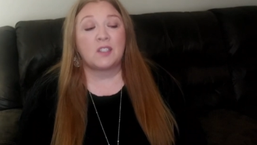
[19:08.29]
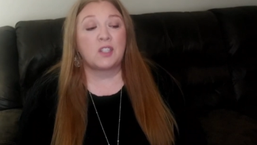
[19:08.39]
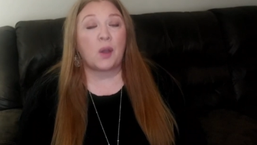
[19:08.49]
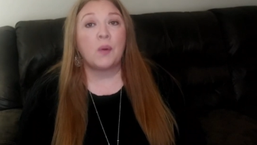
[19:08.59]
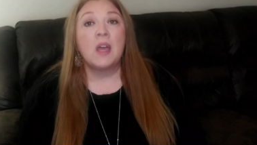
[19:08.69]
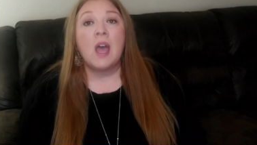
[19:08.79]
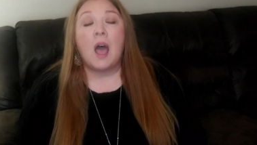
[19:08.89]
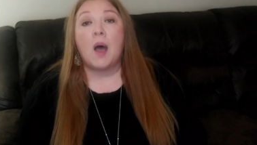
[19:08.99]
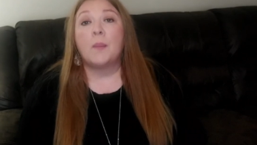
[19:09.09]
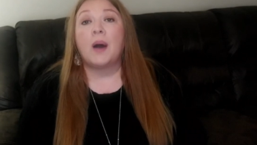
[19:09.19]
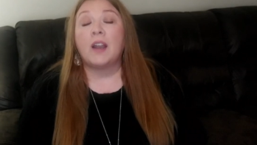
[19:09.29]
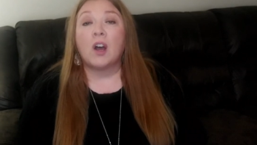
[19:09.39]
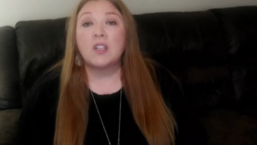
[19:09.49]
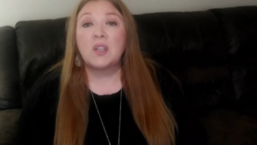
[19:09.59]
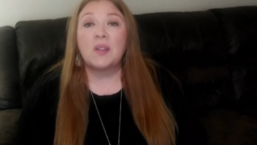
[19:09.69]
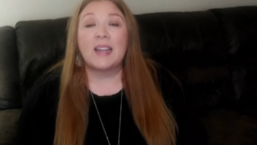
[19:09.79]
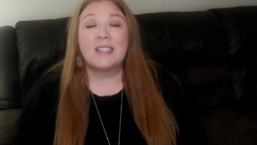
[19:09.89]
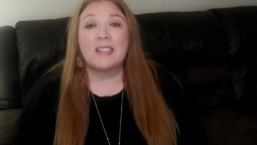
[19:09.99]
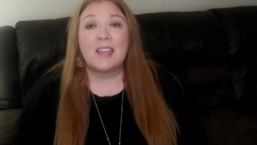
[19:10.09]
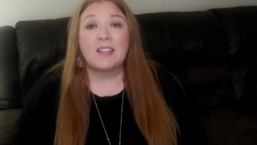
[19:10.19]
So um, I'd also like
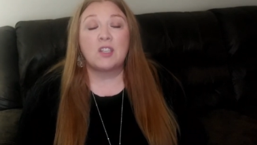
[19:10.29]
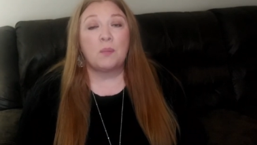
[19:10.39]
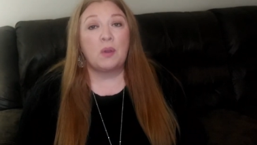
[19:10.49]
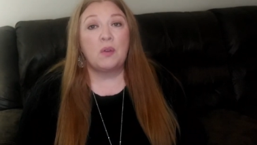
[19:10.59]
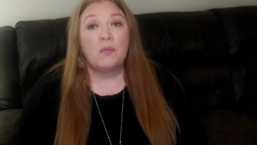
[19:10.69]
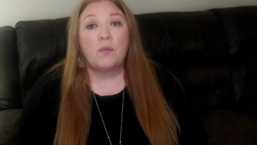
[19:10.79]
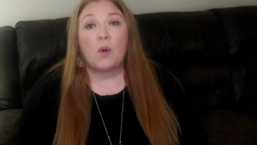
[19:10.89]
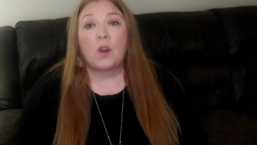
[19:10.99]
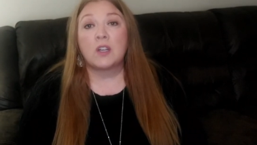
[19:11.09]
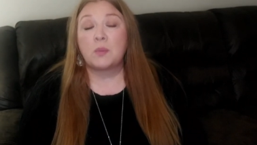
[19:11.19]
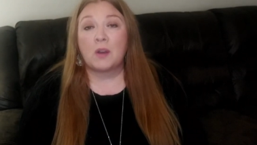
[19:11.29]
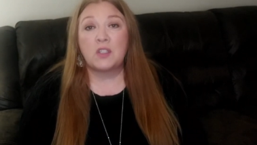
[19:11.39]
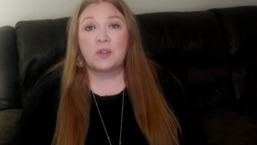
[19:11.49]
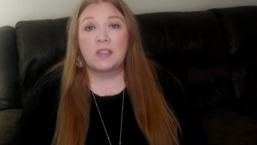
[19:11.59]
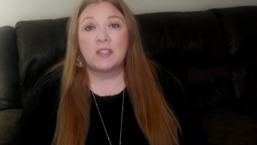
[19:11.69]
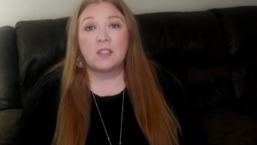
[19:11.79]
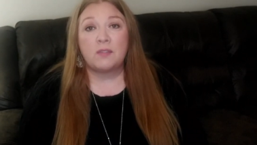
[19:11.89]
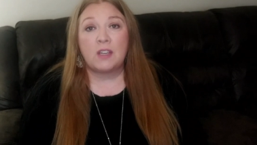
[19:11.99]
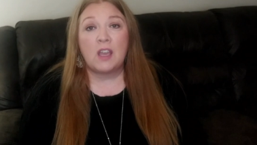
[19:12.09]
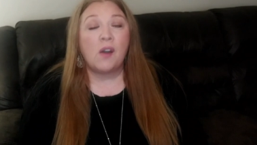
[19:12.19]
to thank Temu for sponsoring this video.